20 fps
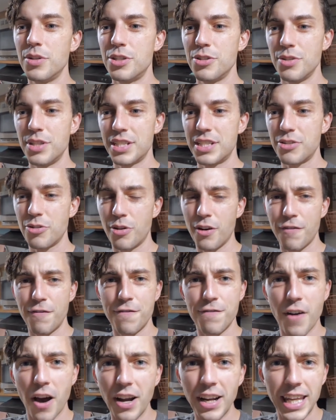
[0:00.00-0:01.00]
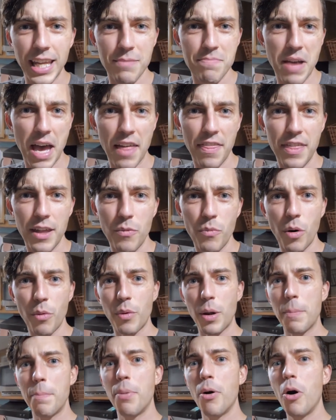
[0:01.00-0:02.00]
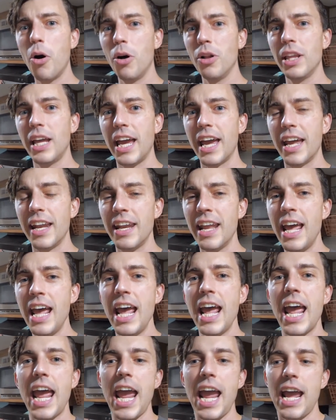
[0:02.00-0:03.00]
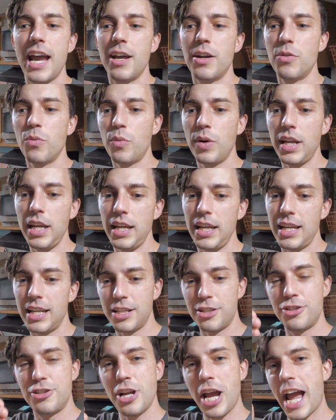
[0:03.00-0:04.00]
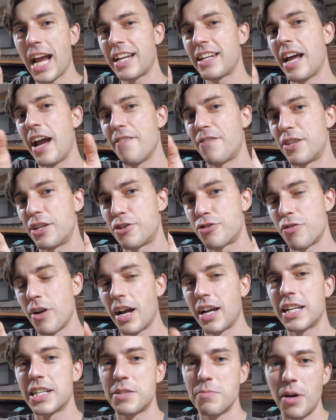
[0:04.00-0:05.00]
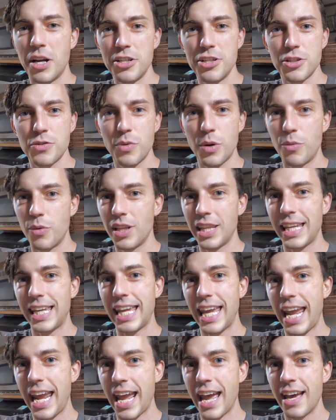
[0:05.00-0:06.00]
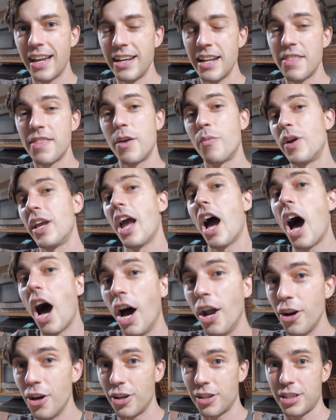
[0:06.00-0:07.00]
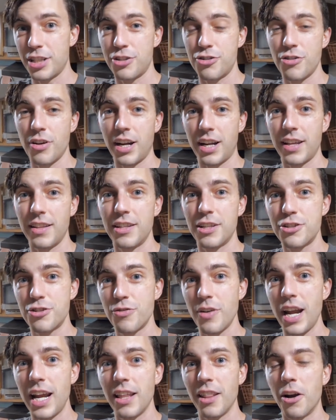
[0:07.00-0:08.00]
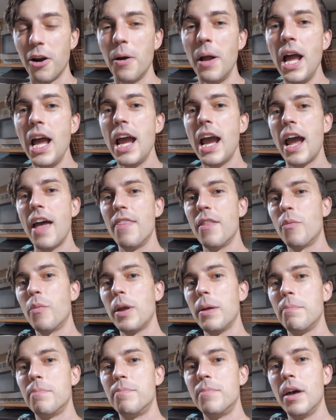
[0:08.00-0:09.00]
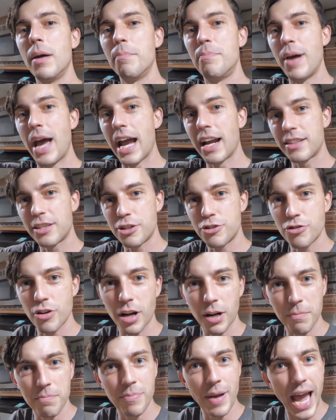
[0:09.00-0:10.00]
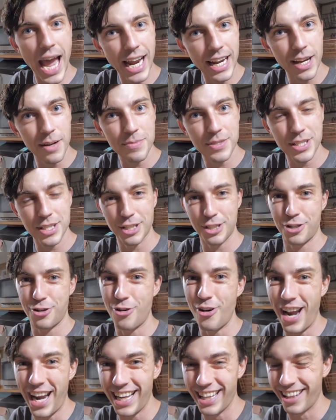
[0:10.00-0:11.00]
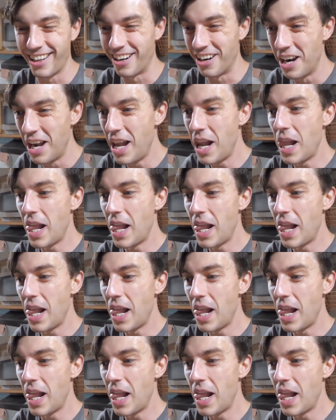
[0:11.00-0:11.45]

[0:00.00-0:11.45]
do this sort of funky method where we pull in and we jackknife the truck as much as we really can, then we unhook the truck in the trailer, and then we back the truck back up to the trailer